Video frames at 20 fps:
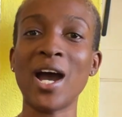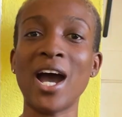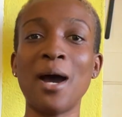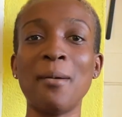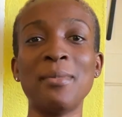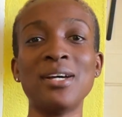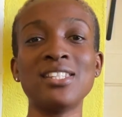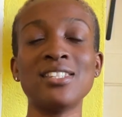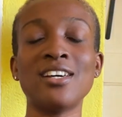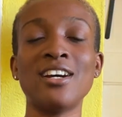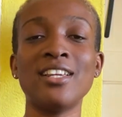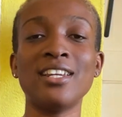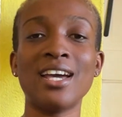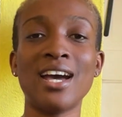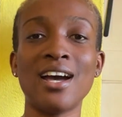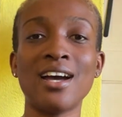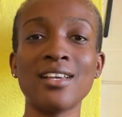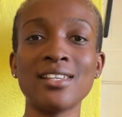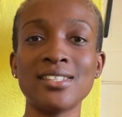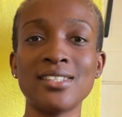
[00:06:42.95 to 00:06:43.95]
Amazon
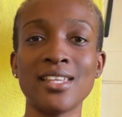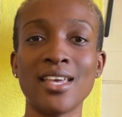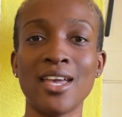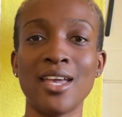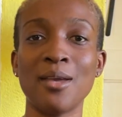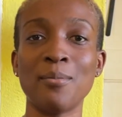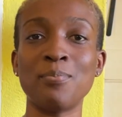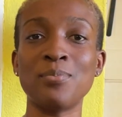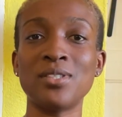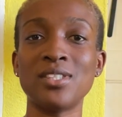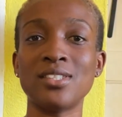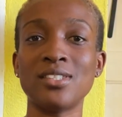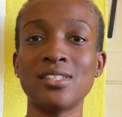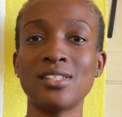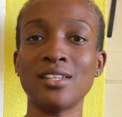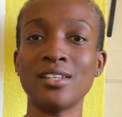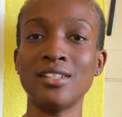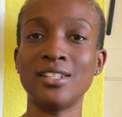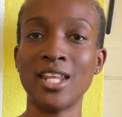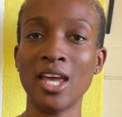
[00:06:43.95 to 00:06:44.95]
accepts
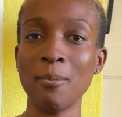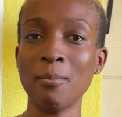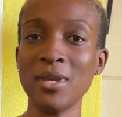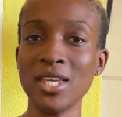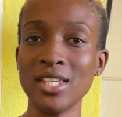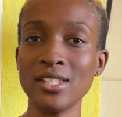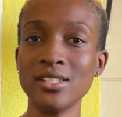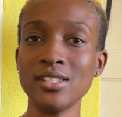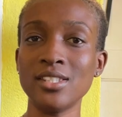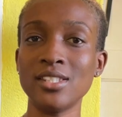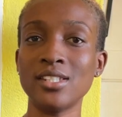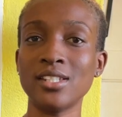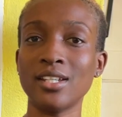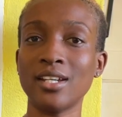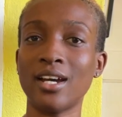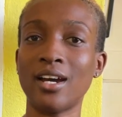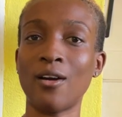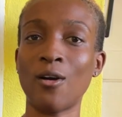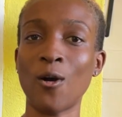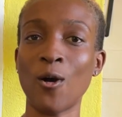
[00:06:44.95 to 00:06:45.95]
debit
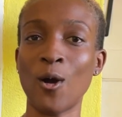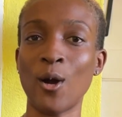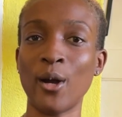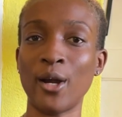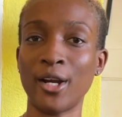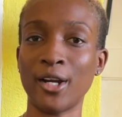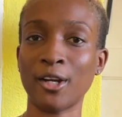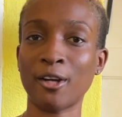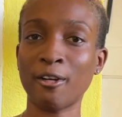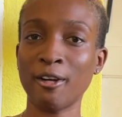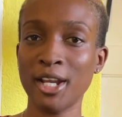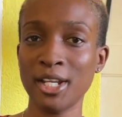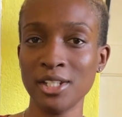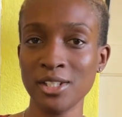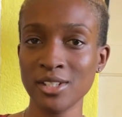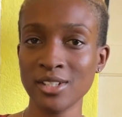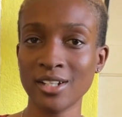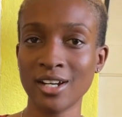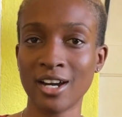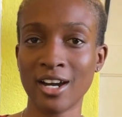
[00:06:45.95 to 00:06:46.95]
or
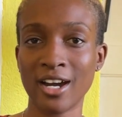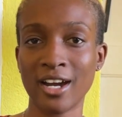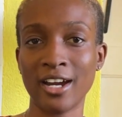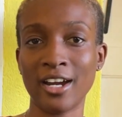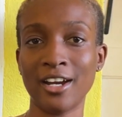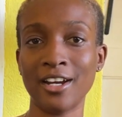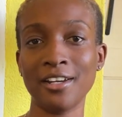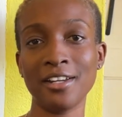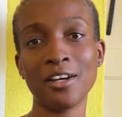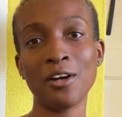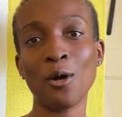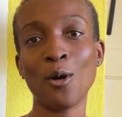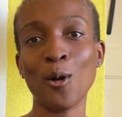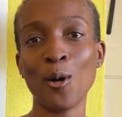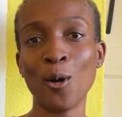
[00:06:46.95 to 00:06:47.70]
credit card,